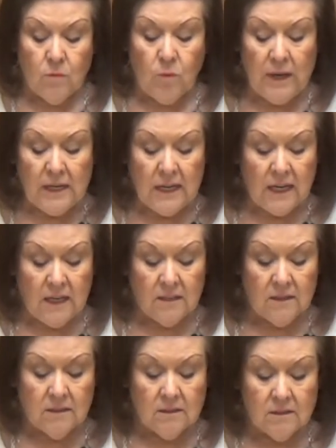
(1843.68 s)
We
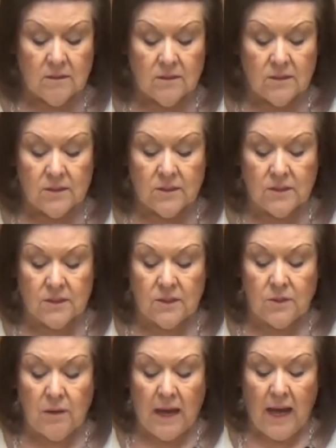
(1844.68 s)
need
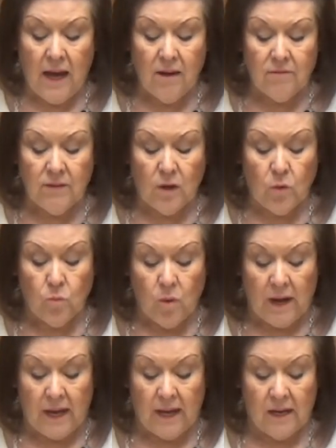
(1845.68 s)
to have a
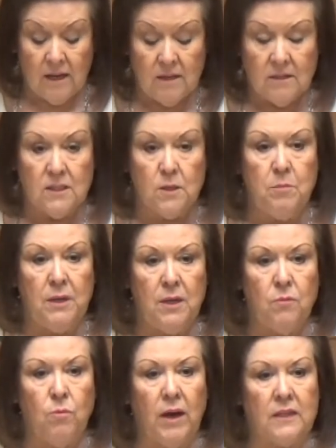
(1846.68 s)
way to be
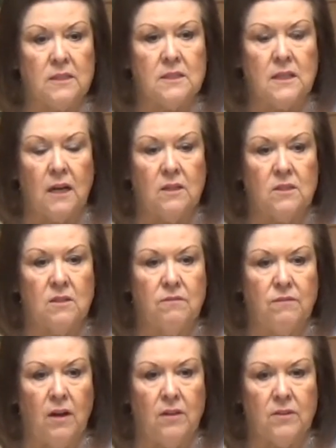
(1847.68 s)
reconciled to the
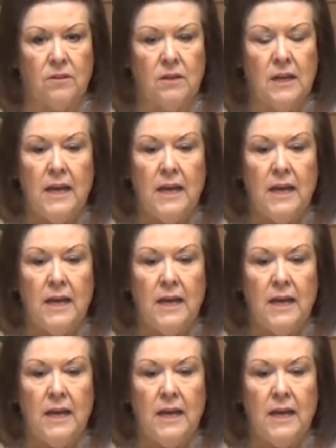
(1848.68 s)
Father.